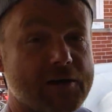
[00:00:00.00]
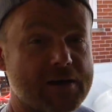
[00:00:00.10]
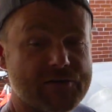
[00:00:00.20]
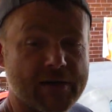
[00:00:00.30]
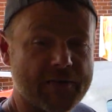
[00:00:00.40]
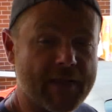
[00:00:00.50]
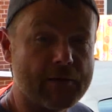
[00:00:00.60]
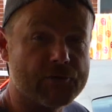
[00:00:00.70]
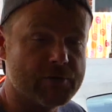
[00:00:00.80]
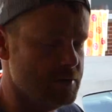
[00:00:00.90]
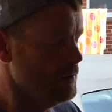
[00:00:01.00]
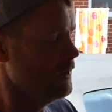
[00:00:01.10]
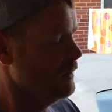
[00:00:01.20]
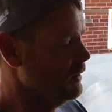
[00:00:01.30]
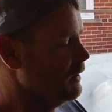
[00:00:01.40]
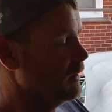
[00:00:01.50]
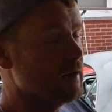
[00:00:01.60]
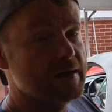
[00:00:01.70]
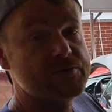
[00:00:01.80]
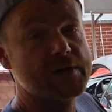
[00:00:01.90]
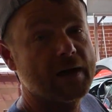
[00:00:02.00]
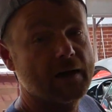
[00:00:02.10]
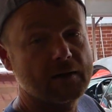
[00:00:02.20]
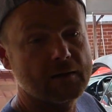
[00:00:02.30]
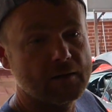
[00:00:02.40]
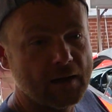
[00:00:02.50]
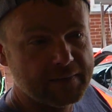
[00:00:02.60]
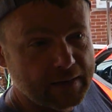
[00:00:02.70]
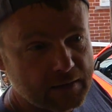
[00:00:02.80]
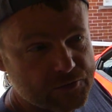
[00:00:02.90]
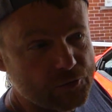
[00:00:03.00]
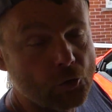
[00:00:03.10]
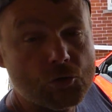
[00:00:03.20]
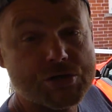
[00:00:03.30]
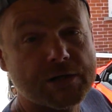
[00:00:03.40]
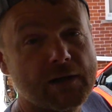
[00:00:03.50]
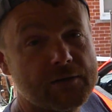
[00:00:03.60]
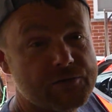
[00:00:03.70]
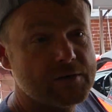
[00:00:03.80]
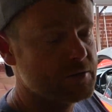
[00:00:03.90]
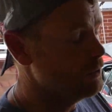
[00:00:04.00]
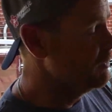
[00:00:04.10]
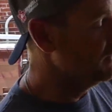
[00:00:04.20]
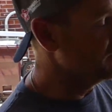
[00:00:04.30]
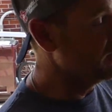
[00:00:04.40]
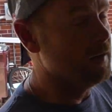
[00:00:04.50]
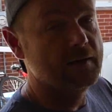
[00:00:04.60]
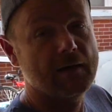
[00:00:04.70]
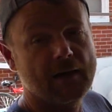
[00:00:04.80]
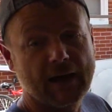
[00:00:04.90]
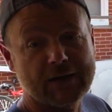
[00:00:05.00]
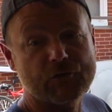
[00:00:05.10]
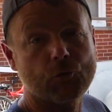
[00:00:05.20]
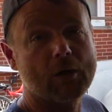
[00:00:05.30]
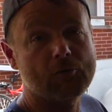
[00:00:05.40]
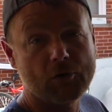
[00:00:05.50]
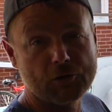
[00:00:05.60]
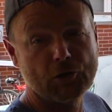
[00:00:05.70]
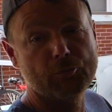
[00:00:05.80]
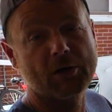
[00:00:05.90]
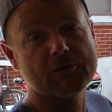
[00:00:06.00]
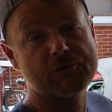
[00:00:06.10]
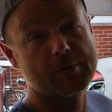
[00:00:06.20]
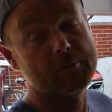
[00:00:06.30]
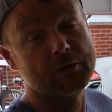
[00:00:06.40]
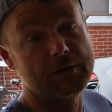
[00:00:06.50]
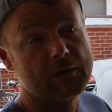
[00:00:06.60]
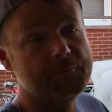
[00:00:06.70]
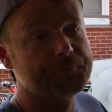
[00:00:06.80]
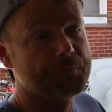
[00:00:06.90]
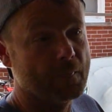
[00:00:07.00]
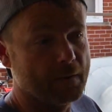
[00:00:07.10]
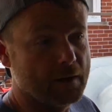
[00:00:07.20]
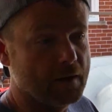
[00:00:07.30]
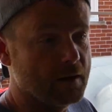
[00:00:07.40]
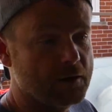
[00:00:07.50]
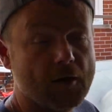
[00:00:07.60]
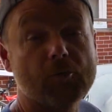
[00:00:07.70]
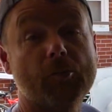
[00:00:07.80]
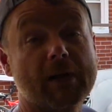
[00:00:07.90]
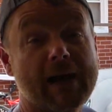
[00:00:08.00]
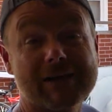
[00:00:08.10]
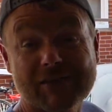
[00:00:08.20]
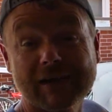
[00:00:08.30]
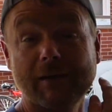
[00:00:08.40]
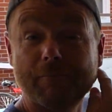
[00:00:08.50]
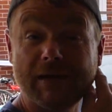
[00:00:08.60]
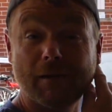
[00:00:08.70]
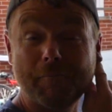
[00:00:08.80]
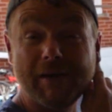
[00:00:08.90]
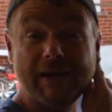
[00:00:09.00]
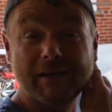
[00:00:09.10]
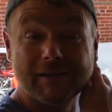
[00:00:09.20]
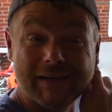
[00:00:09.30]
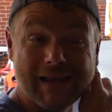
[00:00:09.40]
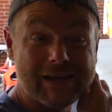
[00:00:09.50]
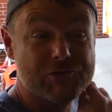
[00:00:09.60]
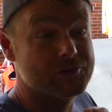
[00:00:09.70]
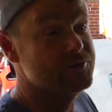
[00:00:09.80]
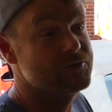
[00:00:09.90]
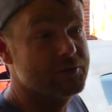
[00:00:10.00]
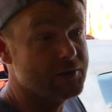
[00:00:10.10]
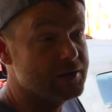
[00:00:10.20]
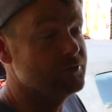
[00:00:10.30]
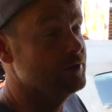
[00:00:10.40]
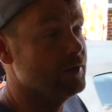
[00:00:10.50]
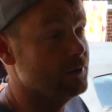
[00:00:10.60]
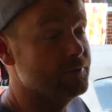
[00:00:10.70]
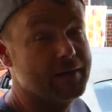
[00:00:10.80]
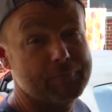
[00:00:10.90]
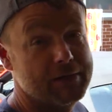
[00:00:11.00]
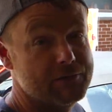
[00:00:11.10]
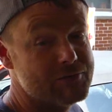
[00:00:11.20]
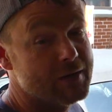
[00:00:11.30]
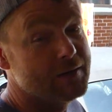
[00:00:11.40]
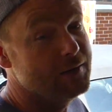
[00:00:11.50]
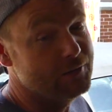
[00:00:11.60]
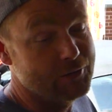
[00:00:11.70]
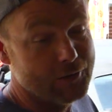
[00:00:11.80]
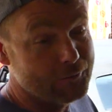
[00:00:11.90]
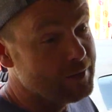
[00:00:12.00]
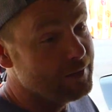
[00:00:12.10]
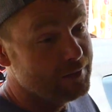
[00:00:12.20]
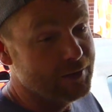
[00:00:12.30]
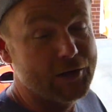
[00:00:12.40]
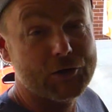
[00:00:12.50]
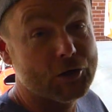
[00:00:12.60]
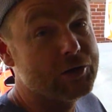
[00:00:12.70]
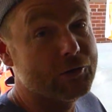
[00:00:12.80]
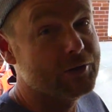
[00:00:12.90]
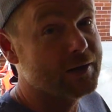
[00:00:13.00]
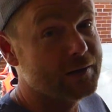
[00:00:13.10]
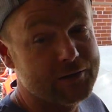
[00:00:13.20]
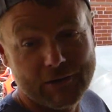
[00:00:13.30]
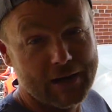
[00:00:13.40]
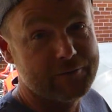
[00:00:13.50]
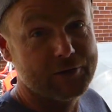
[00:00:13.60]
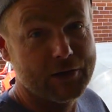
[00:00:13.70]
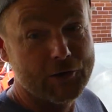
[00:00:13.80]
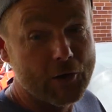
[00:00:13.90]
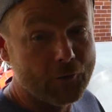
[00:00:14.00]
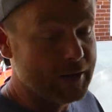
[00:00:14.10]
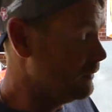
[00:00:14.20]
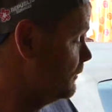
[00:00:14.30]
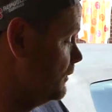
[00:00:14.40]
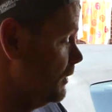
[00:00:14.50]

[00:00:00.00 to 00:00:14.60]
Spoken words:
I said 1,000. Guys, I think it's OSHA has determined that at 1,200 parts per million, carbon monoxide can be immediately dangerous to life and health. That means, you know, it could kill you. You're not even going to know it.